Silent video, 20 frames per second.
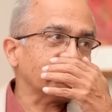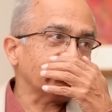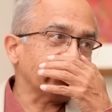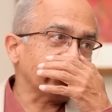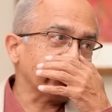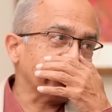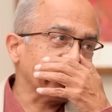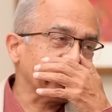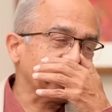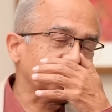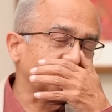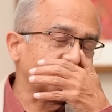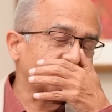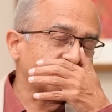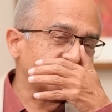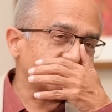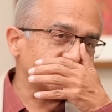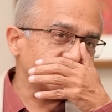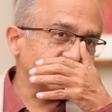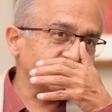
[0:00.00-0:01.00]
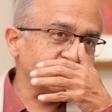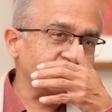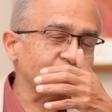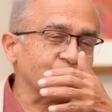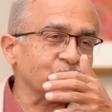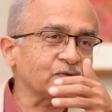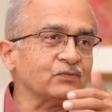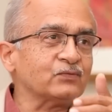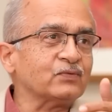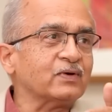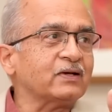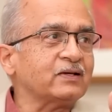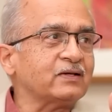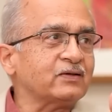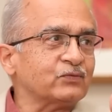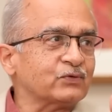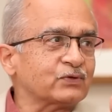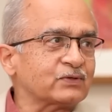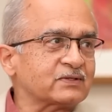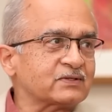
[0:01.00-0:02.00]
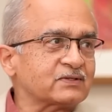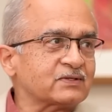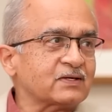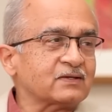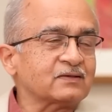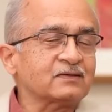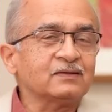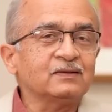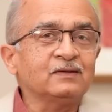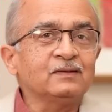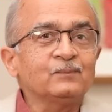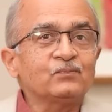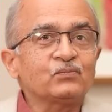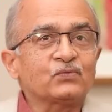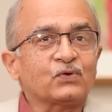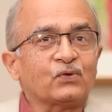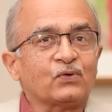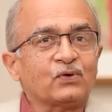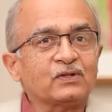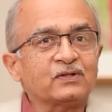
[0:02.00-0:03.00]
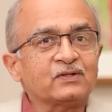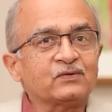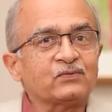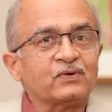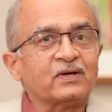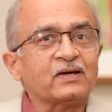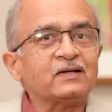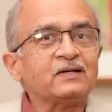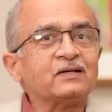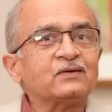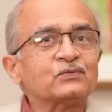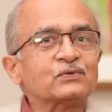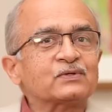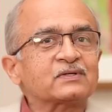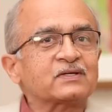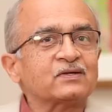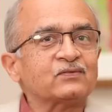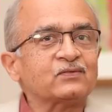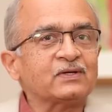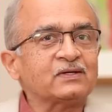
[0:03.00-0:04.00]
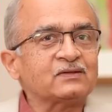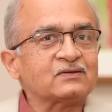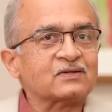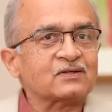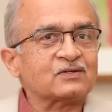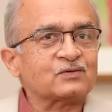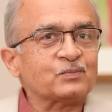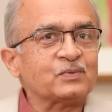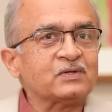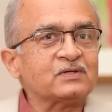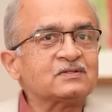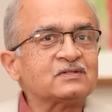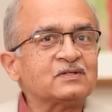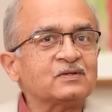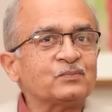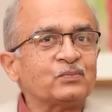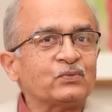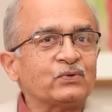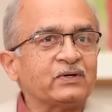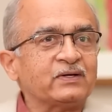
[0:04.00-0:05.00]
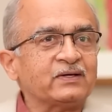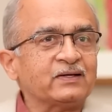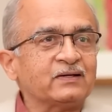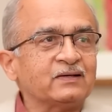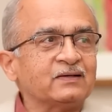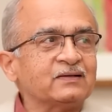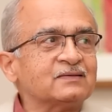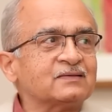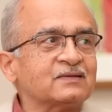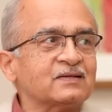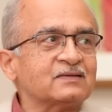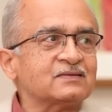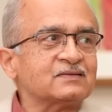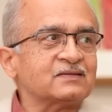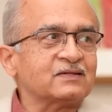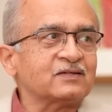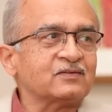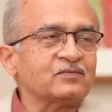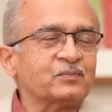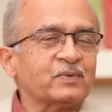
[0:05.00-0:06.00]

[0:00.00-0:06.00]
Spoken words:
political party even while he was a judge. All the while he was giving judgments in politically sensitive